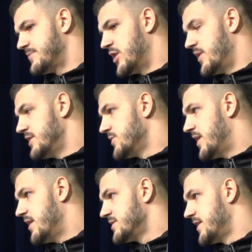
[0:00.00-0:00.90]
going into
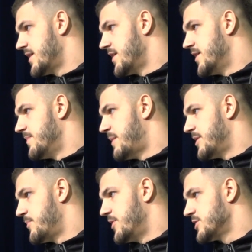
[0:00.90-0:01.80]
Ohio State that uh, maybe
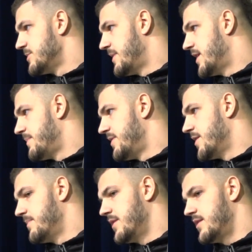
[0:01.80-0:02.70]
the production might not be
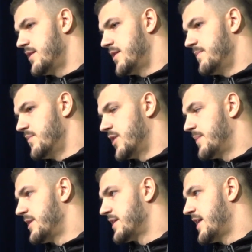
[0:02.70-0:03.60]
there, but um, what I'm
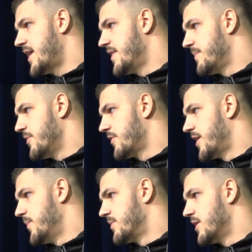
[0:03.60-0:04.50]
going to get out of that
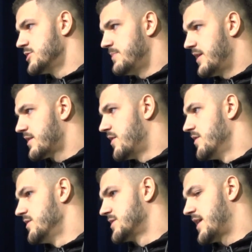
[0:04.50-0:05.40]
program, Coach Mick, all
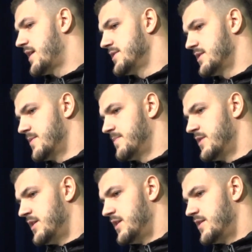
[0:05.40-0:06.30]
those guys, um,
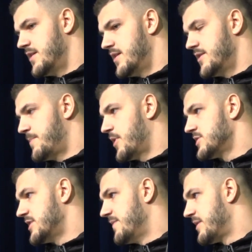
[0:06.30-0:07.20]
the the
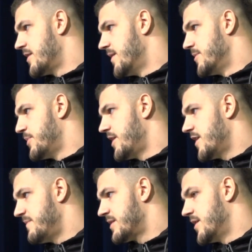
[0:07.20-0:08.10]
person I've become, the player
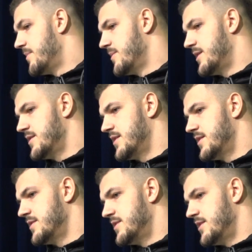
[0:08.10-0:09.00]
I've become, the,
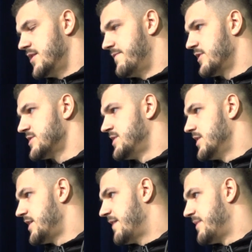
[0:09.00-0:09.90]
the, the
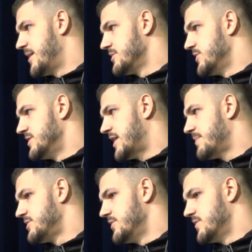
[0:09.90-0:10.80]
versatility I've been able to
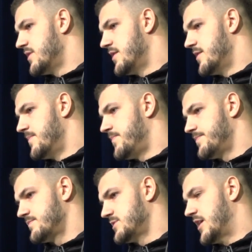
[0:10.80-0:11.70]
adapt to. Um,
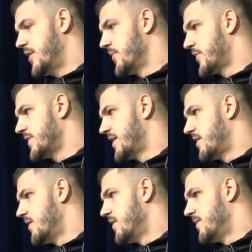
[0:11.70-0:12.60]
I don't regret that at
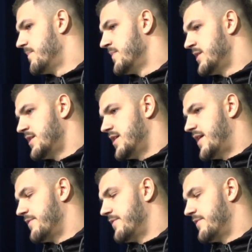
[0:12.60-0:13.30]
all. i have